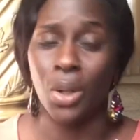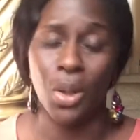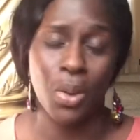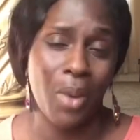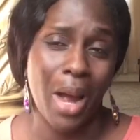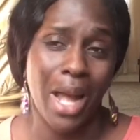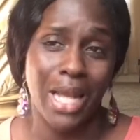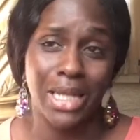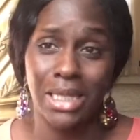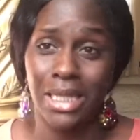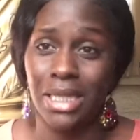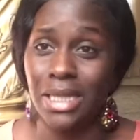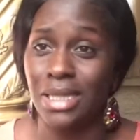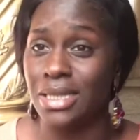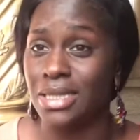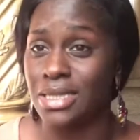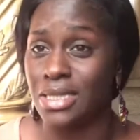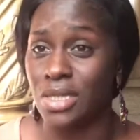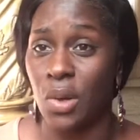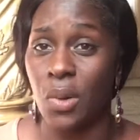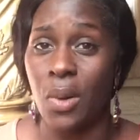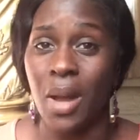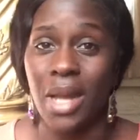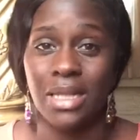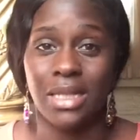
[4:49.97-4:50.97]
oh, I need this,
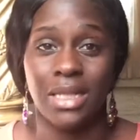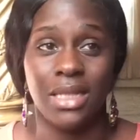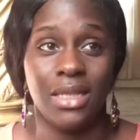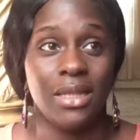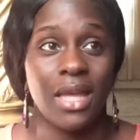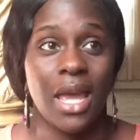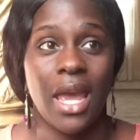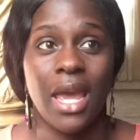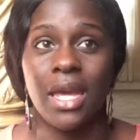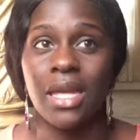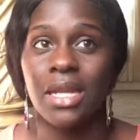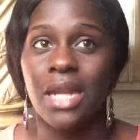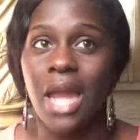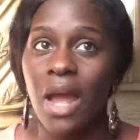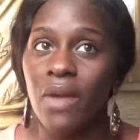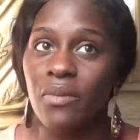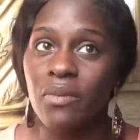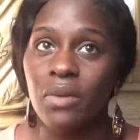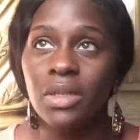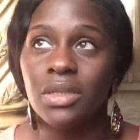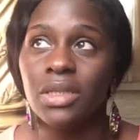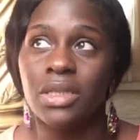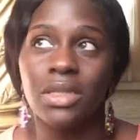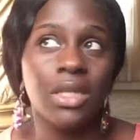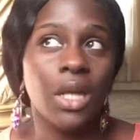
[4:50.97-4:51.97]
oh, I need that. And I
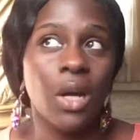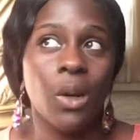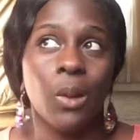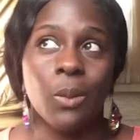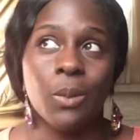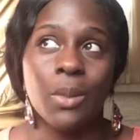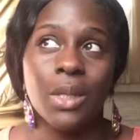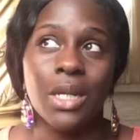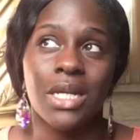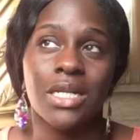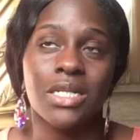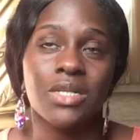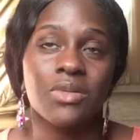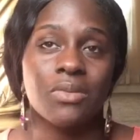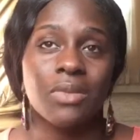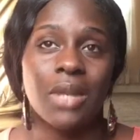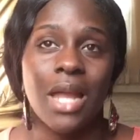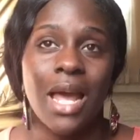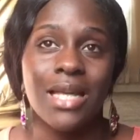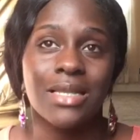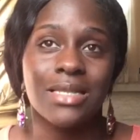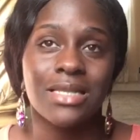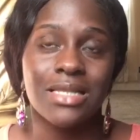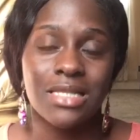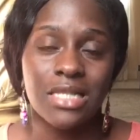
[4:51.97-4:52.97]
really don't, because when
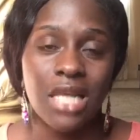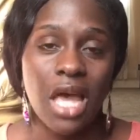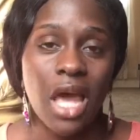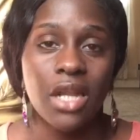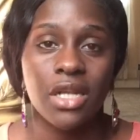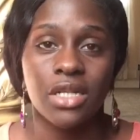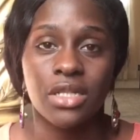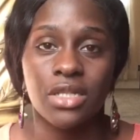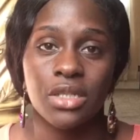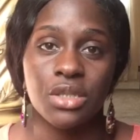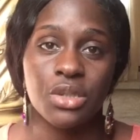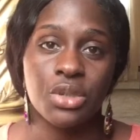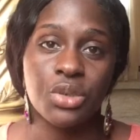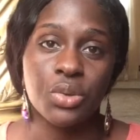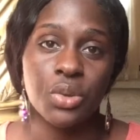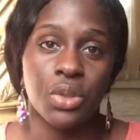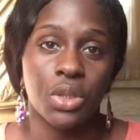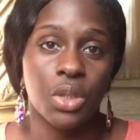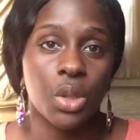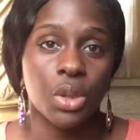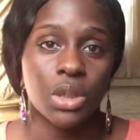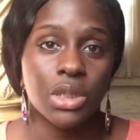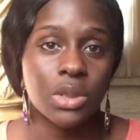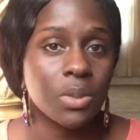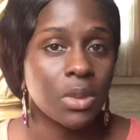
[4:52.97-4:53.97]
I decided to do a
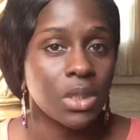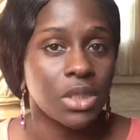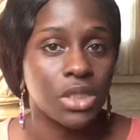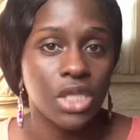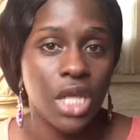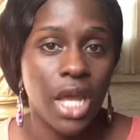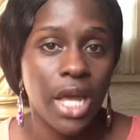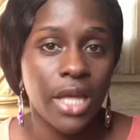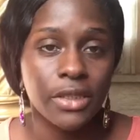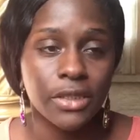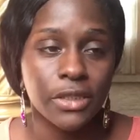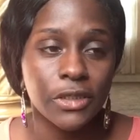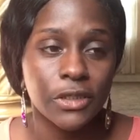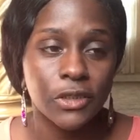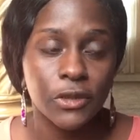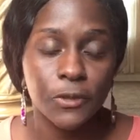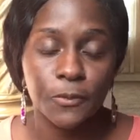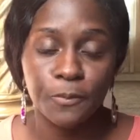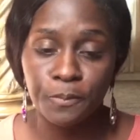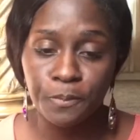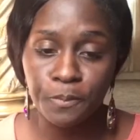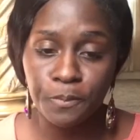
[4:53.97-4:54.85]
no spend challenge,